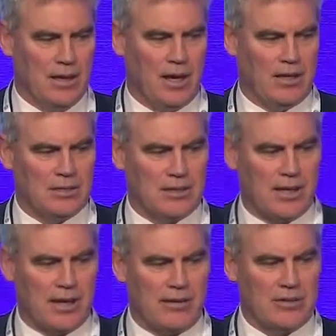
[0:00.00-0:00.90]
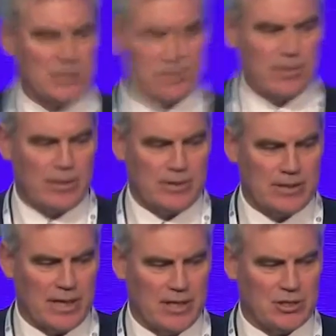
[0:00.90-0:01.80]
And encourage
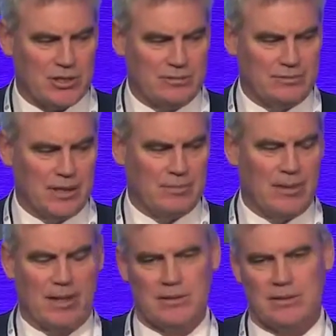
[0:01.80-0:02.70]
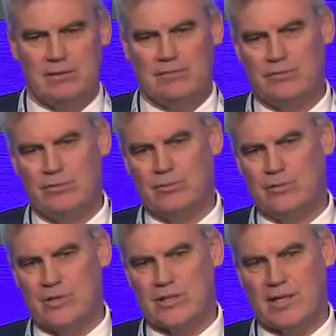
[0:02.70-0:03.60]
experimentation and bounded and
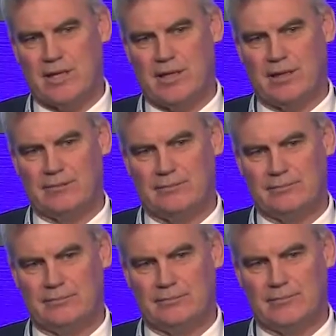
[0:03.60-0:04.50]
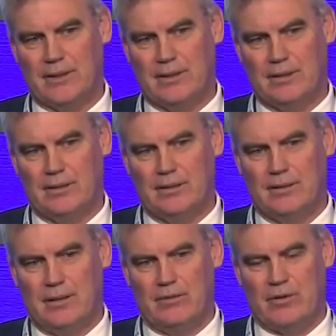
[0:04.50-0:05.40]
informed risk taking.
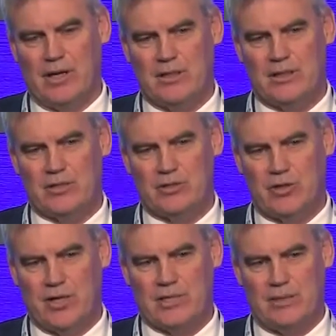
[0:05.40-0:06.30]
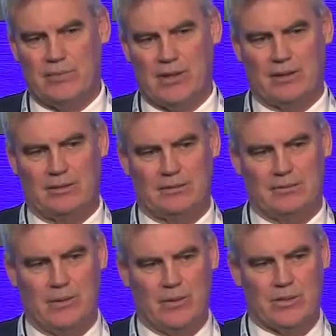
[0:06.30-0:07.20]
If we're going to try something,
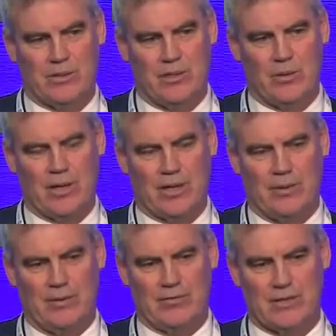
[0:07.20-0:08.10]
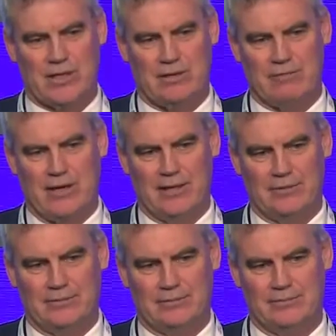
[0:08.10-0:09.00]
we want to know quickly if it's going to
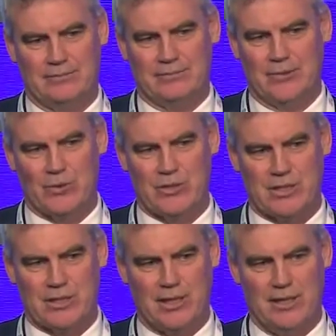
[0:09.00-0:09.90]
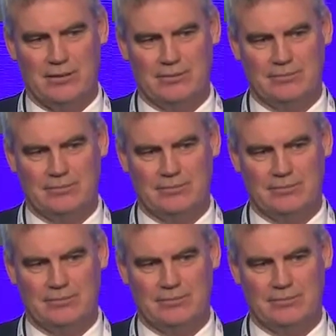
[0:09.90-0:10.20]
fail or succeed,